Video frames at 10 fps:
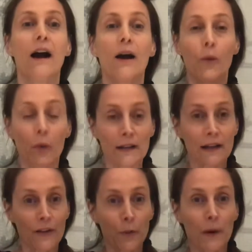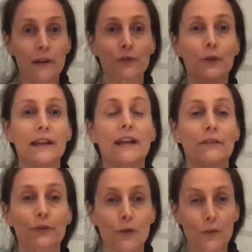One other way of doing it, if
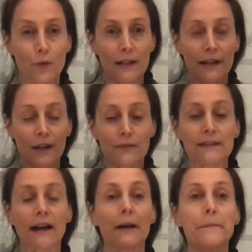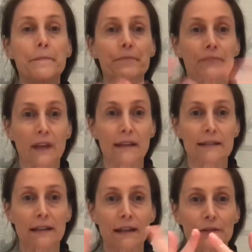you're running out of time,
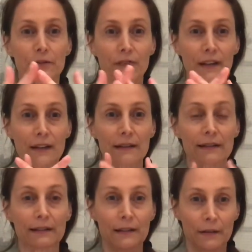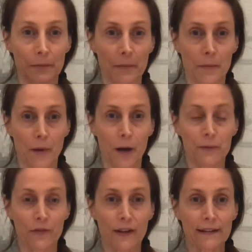interlace your fingers, palms
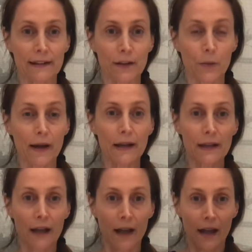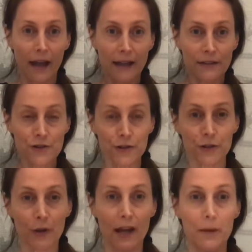facing away, and it's just your
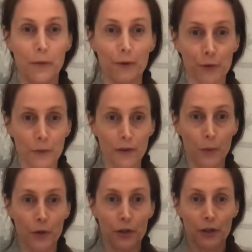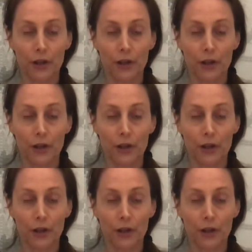elbows doing the work.